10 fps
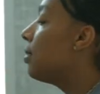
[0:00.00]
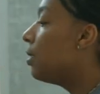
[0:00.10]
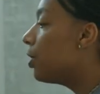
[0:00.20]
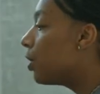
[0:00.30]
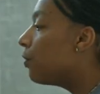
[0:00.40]

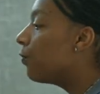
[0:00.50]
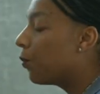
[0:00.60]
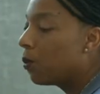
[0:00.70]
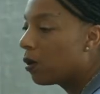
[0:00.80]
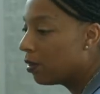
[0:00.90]
decision
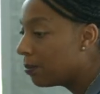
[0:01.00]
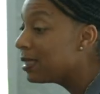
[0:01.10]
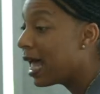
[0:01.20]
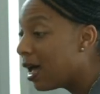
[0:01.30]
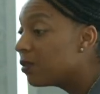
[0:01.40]
for
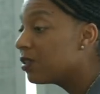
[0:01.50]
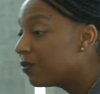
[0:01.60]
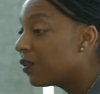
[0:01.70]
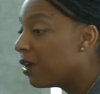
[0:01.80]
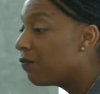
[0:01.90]
themselves
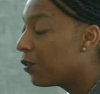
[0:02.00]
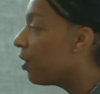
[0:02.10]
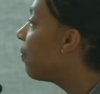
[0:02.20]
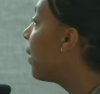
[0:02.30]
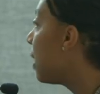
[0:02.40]
and, and for
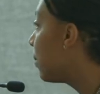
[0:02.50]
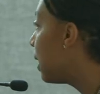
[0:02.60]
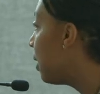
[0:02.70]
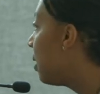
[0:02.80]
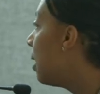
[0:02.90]
their
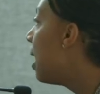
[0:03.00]
family.